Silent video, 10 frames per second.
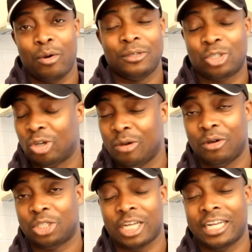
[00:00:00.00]
me so
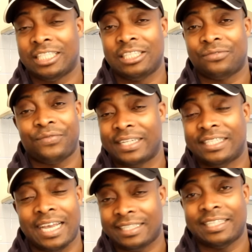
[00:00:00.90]
much, and it is
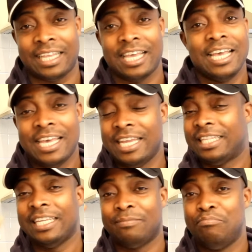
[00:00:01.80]
fantastic.
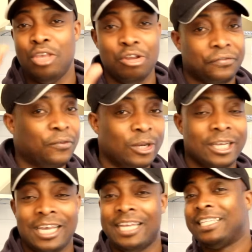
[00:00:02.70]
It is beautiful.
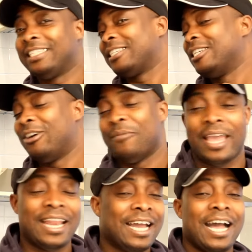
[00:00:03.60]
It is, you know what I
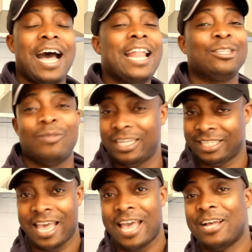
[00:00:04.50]
mean. I just want to
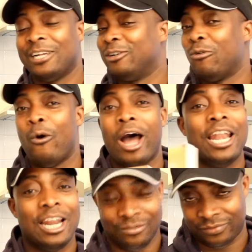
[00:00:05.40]
say
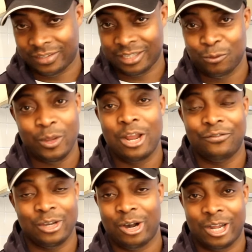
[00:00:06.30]
one love. We love
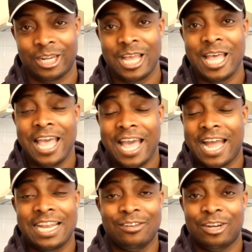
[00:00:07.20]
you all.
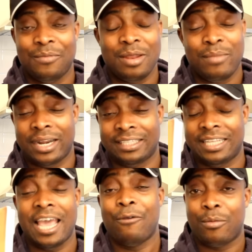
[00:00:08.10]
And you know what I mean, Mother's
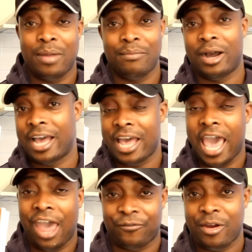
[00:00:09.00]
Day, remember,
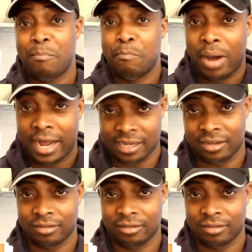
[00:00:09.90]
every mother